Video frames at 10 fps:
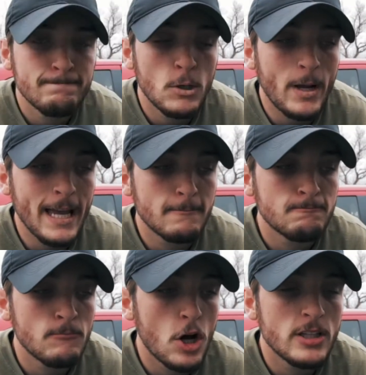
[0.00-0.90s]
Okay,
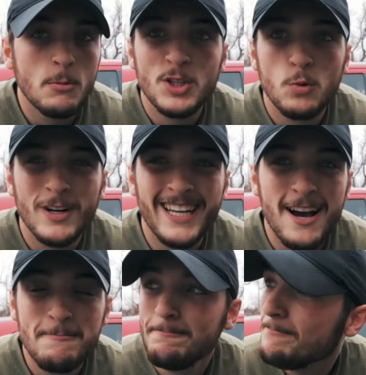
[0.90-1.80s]
all done with the
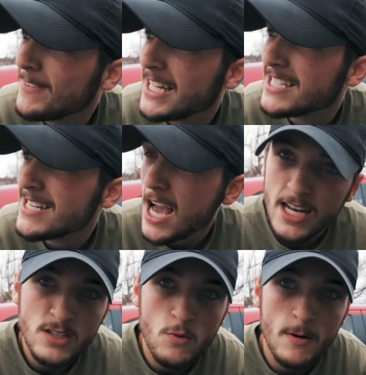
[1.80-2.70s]
workout. It is not
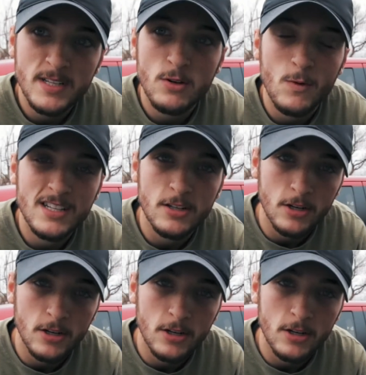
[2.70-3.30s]
as warm as it was